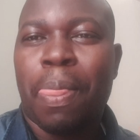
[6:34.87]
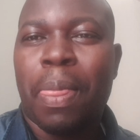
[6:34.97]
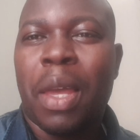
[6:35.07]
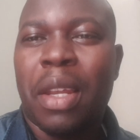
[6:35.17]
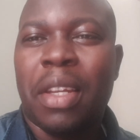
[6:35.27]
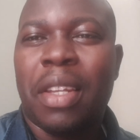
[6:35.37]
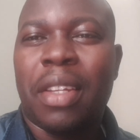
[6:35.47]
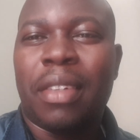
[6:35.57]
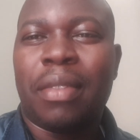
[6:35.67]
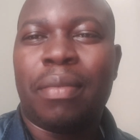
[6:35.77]
And
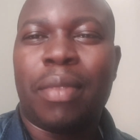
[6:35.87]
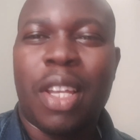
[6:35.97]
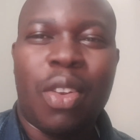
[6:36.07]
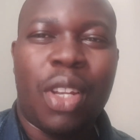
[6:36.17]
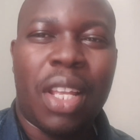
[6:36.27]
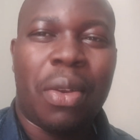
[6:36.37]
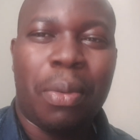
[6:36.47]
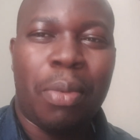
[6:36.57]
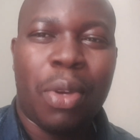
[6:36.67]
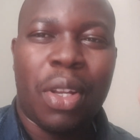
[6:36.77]
in
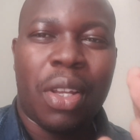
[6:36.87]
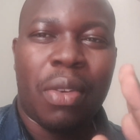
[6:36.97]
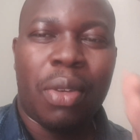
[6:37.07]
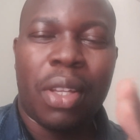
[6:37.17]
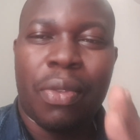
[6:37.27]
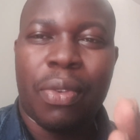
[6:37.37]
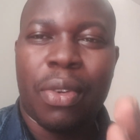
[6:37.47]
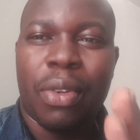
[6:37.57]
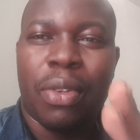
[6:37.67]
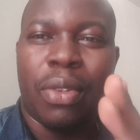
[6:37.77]
Nairobi, when you are looking
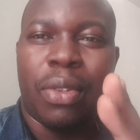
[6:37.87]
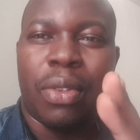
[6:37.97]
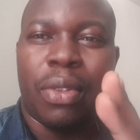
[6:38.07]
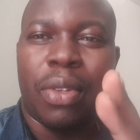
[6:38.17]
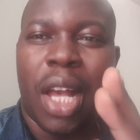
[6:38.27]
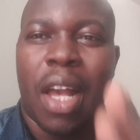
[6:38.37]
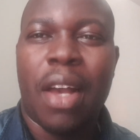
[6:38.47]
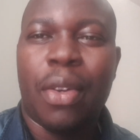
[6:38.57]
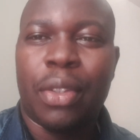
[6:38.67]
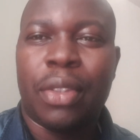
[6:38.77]
for a
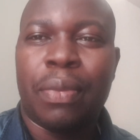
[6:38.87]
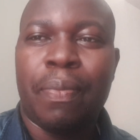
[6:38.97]
house,